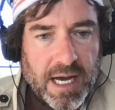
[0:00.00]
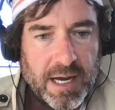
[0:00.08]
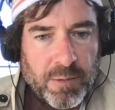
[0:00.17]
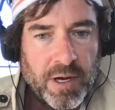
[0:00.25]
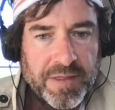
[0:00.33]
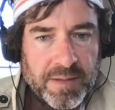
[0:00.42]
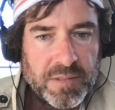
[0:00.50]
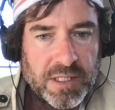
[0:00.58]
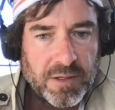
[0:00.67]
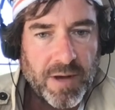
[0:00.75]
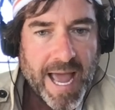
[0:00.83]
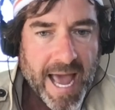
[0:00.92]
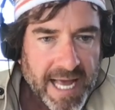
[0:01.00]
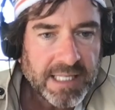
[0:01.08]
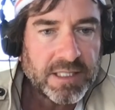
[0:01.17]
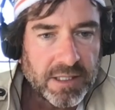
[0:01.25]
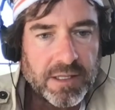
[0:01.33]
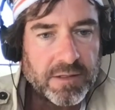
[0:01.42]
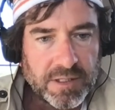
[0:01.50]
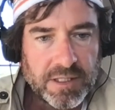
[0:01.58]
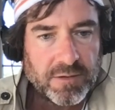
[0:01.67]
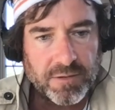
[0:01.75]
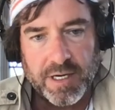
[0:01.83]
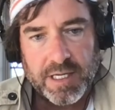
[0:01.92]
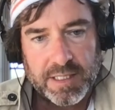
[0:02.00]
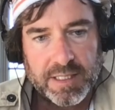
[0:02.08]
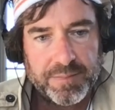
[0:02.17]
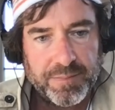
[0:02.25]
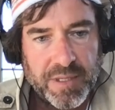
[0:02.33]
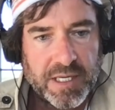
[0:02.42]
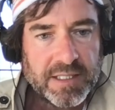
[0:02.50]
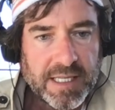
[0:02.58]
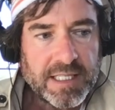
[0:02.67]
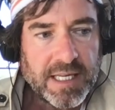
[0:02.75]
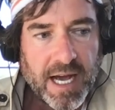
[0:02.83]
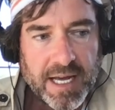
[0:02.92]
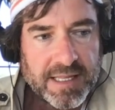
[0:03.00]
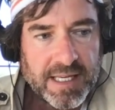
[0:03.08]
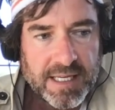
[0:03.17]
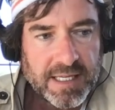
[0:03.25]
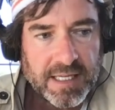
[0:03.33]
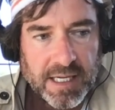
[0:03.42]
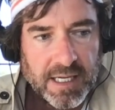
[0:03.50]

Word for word: I want them to add to those stories because I I think